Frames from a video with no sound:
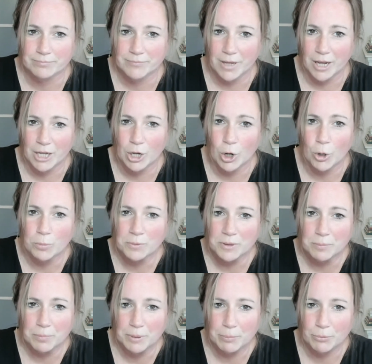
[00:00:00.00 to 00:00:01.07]
I hope
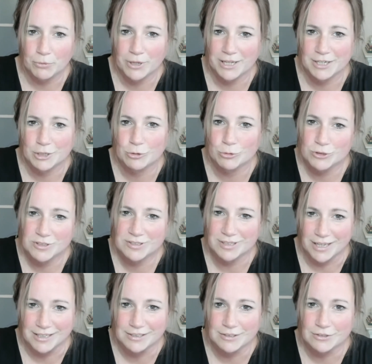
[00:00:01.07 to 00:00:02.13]
that people get a good
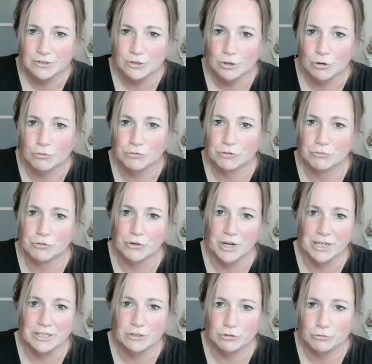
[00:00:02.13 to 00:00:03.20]
sense of the
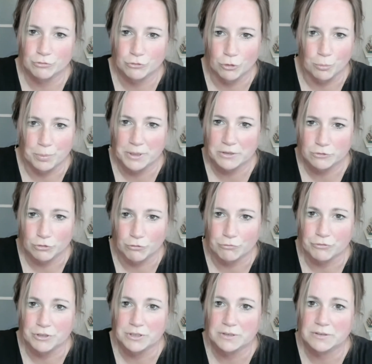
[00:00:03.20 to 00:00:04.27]
variety of topics
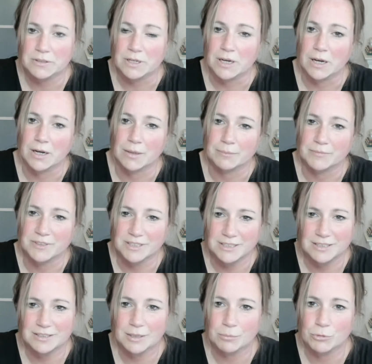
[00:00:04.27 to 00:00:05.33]
offered.
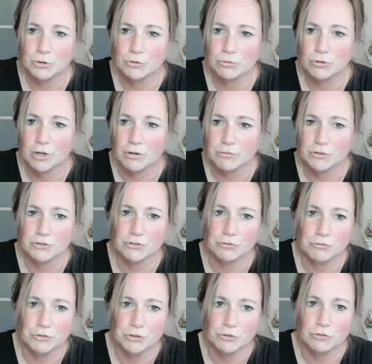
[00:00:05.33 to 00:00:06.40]
DDW covers the
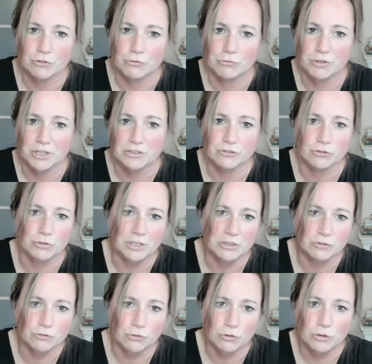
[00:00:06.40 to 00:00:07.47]
fields of
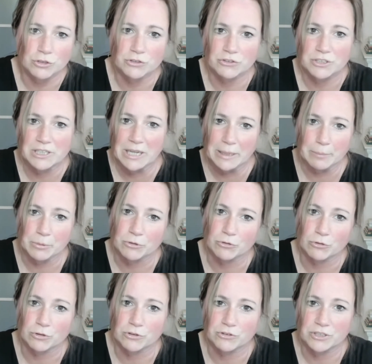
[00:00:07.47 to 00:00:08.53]
gastroenterology,
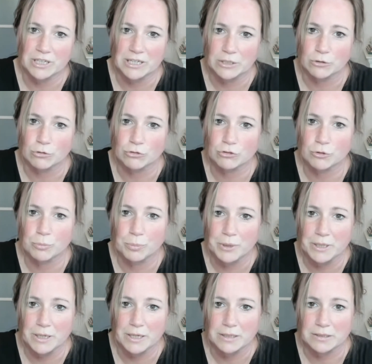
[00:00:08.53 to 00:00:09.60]
hepatology,
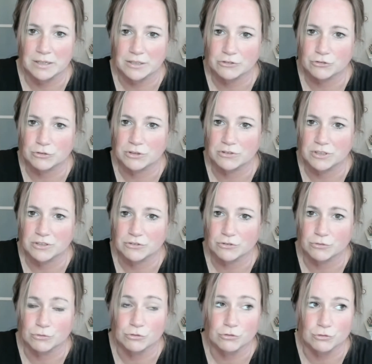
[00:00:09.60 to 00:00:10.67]
endoscopy, and
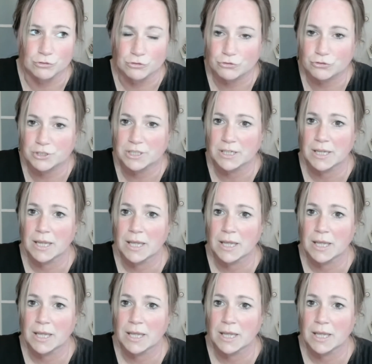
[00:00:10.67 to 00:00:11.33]
gastrointestinal surgery.